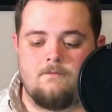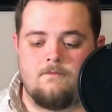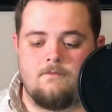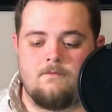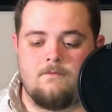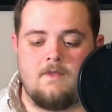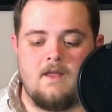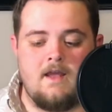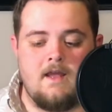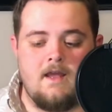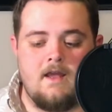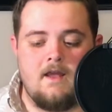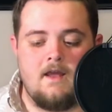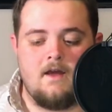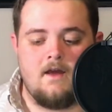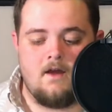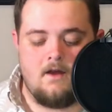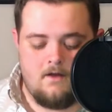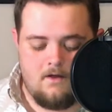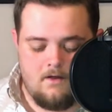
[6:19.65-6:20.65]
The
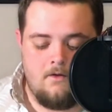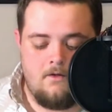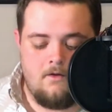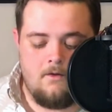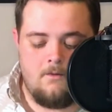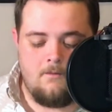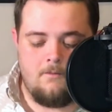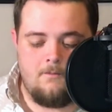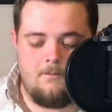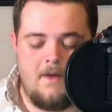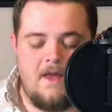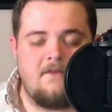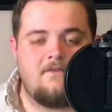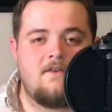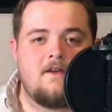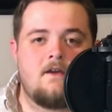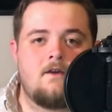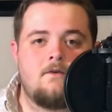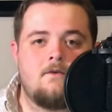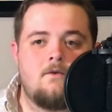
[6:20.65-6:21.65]

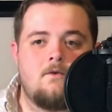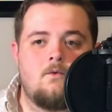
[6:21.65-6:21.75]
basic